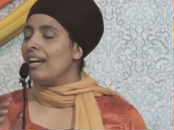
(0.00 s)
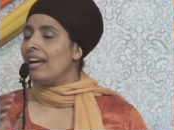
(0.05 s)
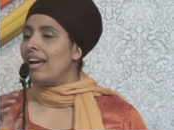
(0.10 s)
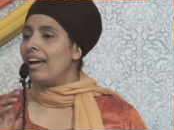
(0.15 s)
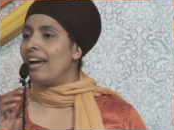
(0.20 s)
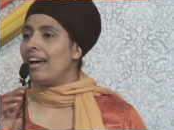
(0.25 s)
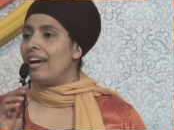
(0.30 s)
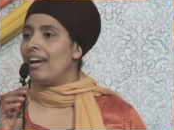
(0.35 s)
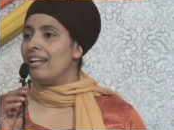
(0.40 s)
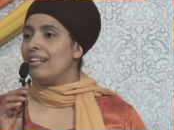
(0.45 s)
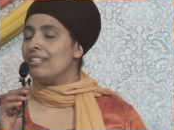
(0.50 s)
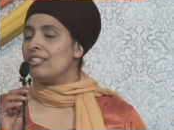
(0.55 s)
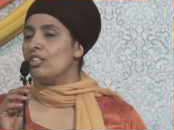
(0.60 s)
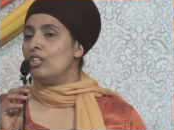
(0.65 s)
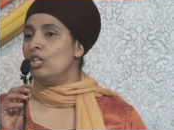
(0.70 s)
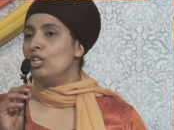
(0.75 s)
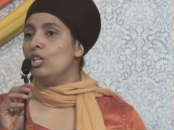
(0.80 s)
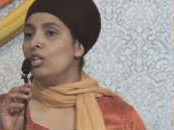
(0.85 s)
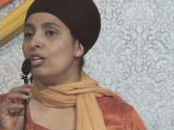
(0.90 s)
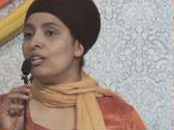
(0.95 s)
and
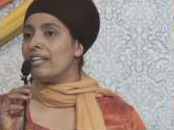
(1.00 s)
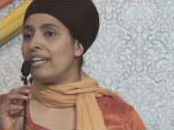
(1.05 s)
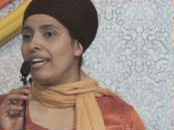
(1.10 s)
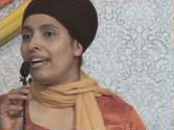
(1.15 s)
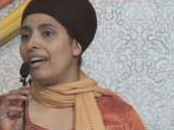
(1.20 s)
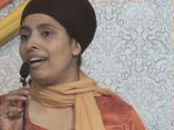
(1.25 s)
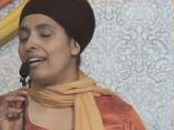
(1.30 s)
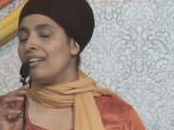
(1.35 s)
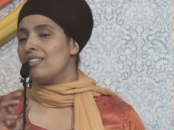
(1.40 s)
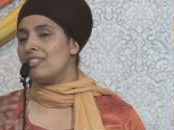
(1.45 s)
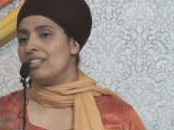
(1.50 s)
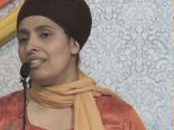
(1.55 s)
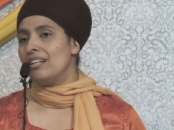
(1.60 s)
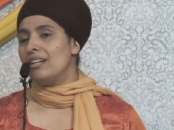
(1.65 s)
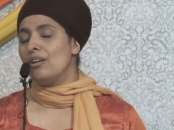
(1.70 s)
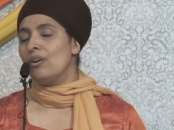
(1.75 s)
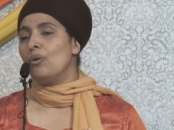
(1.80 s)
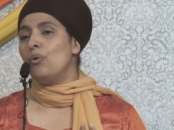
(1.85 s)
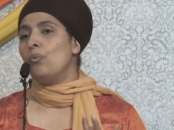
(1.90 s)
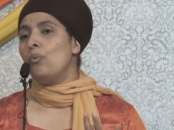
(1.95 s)
look at
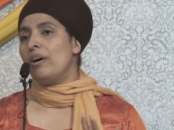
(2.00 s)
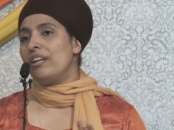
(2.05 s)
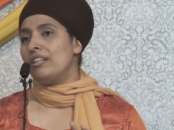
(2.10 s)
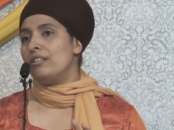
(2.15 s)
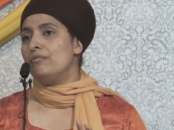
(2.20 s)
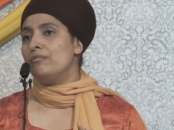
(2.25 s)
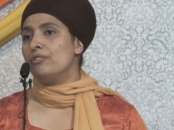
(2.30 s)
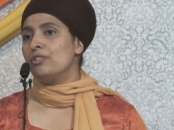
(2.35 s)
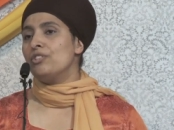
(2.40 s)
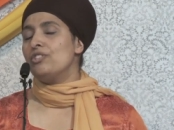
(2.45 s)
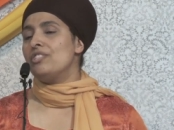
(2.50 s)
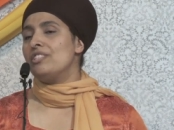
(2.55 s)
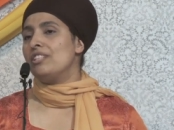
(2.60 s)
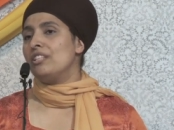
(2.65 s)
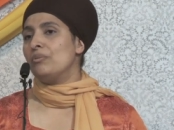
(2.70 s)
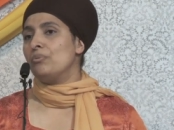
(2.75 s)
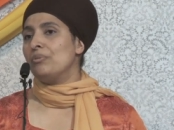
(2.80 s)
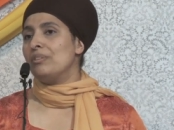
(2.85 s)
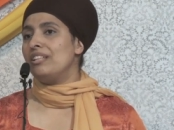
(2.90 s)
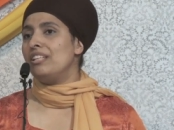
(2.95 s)
what
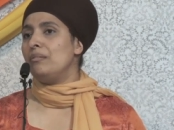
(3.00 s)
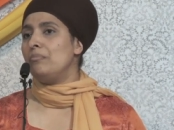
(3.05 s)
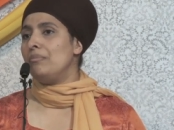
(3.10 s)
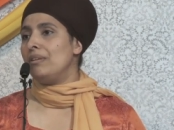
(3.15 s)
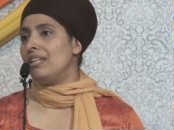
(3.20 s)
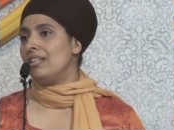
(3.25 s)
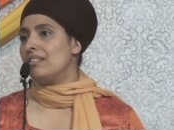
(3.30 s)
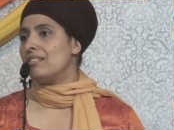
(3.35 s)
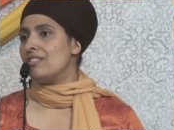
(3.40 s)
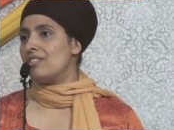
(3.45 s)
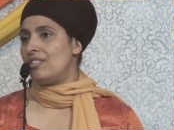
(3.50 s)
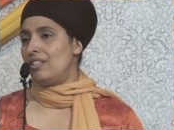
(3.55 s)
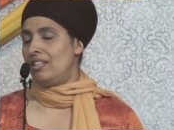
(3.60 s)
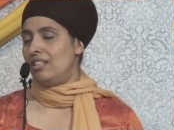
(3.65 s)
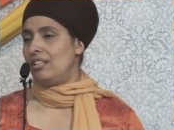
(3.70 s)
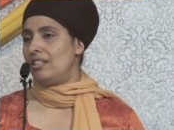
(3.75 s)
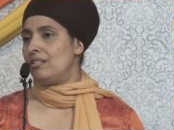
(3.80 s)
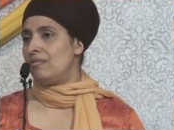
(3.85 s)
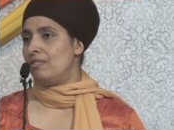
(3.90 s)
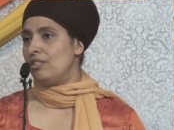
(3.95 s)
adversity really means to
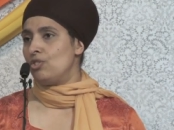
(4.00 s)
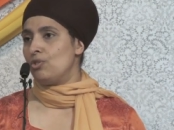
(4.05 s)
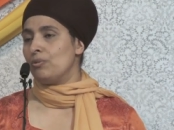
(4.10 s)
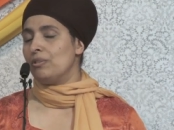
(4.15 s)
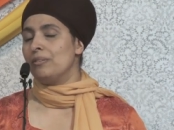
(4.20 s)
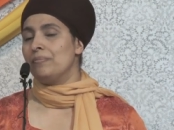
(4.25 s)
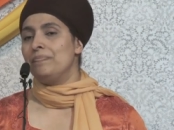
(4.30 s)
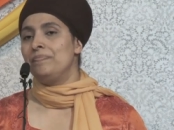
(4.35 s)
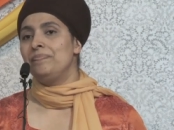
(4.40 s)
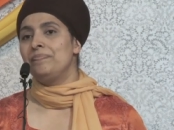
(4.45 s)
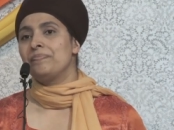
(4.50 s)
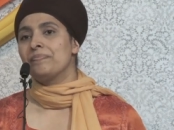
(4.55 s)
the individual.